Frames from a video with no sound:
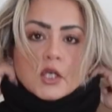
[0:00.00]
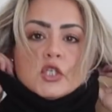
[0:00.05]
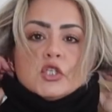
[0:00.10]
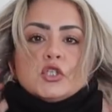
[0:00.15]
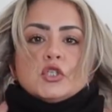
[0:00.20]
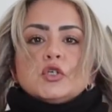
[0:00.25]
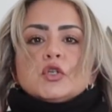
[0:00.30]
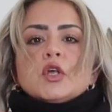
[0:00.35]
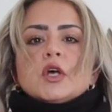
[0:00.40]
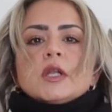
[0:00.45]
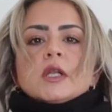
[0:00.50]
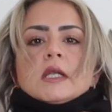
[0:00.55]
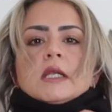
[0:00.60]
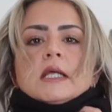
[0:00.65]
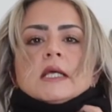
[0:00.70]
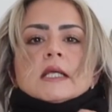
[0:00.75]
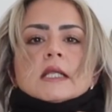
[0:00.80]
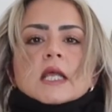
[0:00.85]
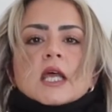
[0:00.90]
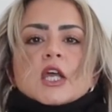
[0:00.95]
You don't
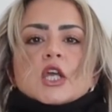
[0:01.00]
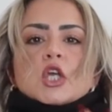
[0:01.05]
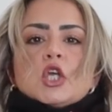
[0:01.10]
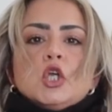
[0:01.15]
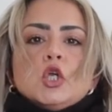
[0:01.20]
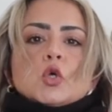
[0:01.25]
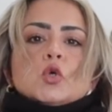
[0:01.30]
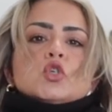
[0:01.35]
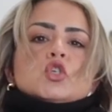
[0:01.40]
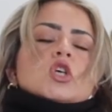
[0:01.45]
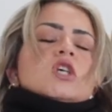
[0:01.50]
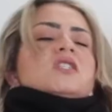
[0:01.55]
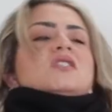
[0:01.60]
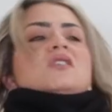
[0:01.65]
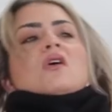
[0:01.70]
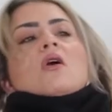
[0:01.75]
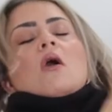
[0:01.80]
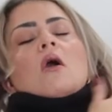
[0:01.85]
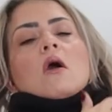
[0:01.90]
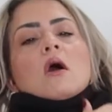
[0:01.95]
need a huge
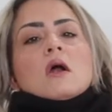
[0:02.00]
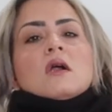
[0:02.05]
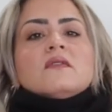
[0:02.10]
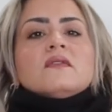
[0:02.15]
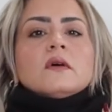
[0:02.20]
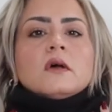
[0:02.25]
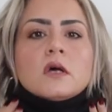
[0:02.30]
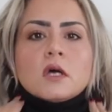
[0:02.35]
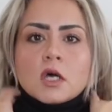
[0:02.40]
scarf,